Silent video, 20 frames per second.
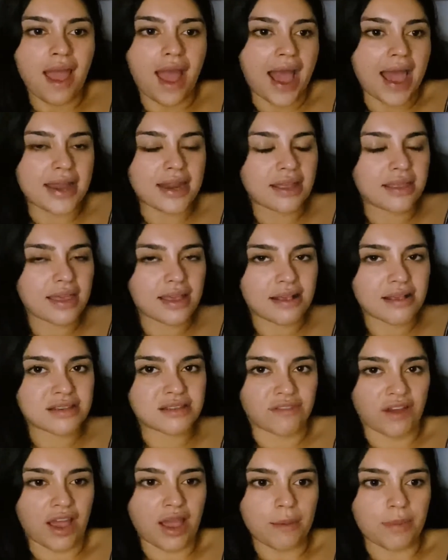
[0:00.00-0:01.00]
I didn't like his
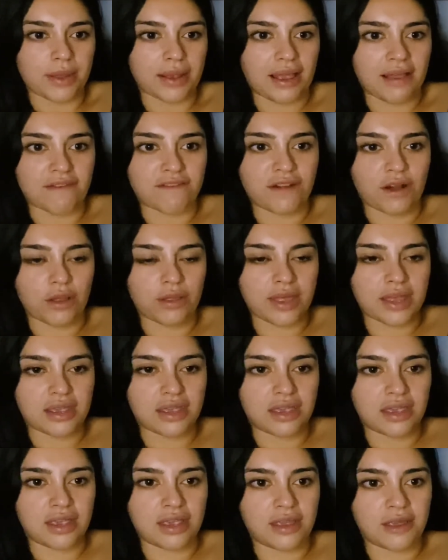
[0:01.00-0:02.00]
vibe. Like, I felt like
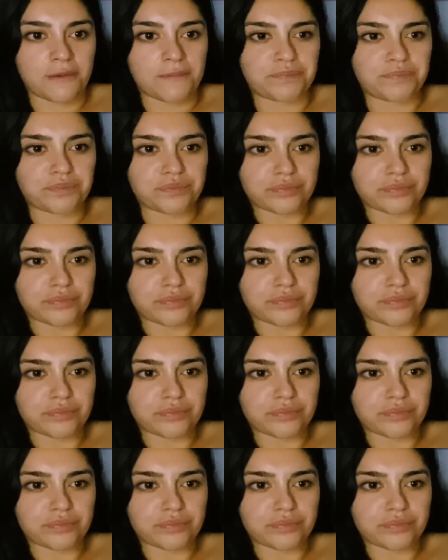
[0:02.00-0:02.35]
he